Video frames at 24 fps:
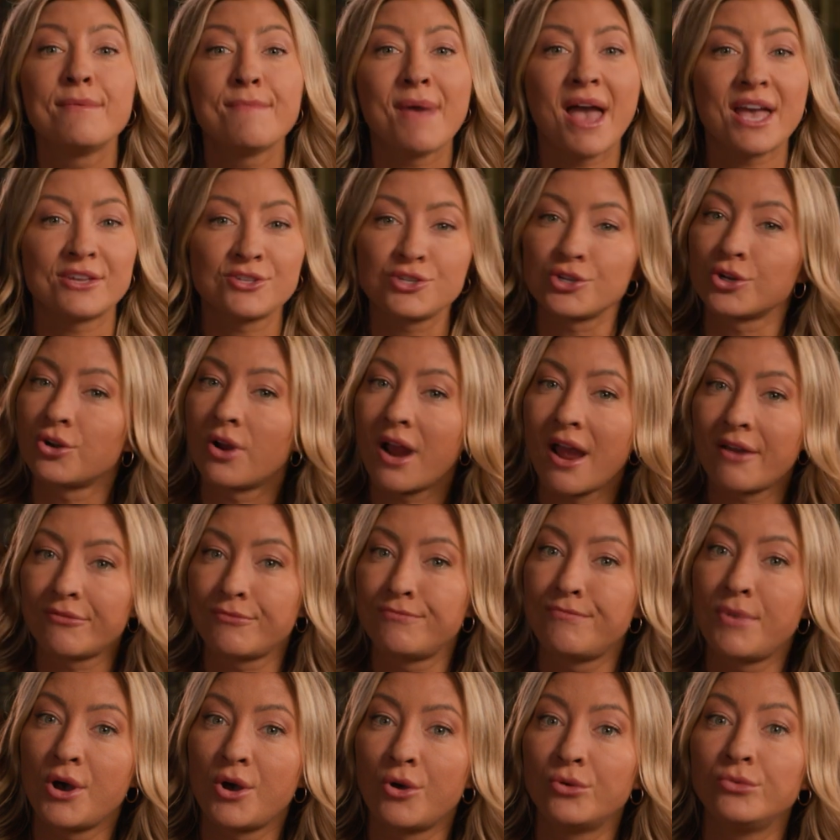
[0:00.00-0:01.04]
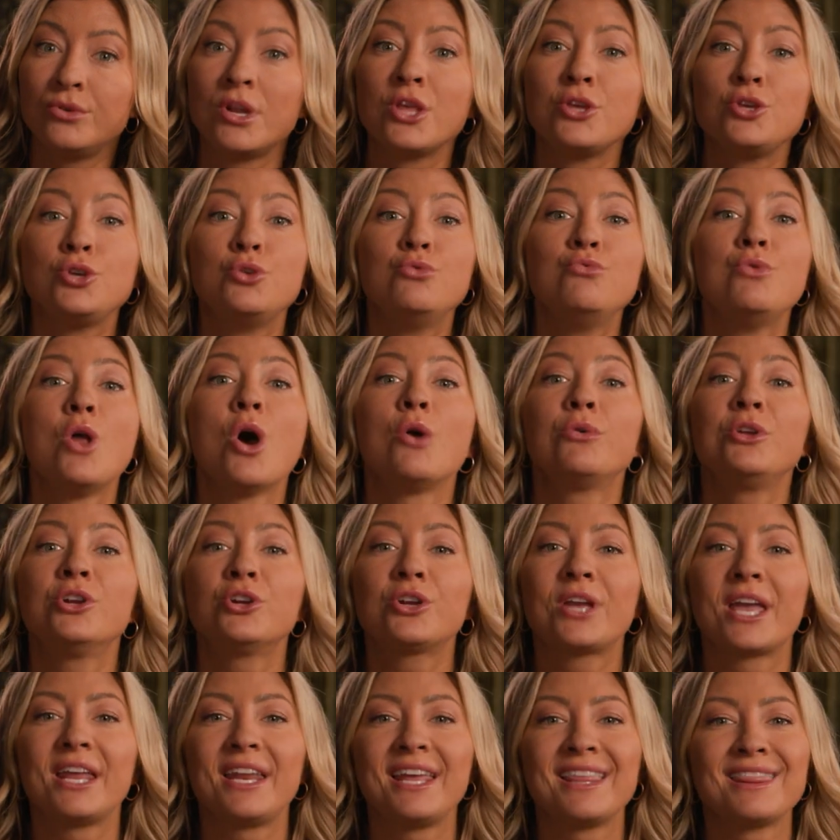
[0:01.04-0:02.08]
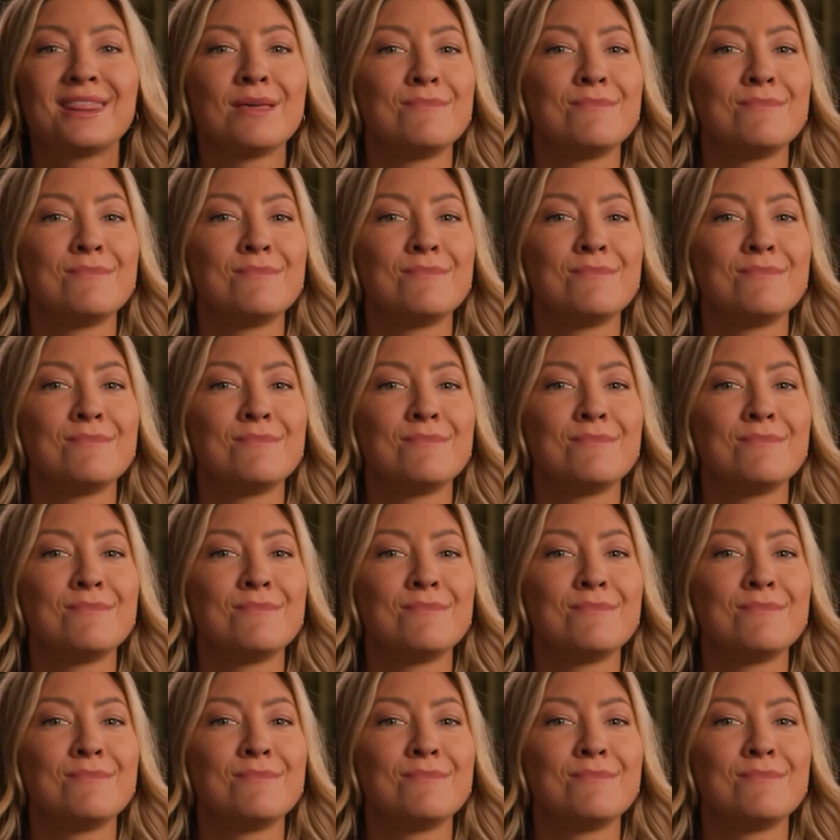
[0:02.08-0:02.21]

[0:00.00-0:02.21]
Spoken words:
MasterCraft boat, you know you're getting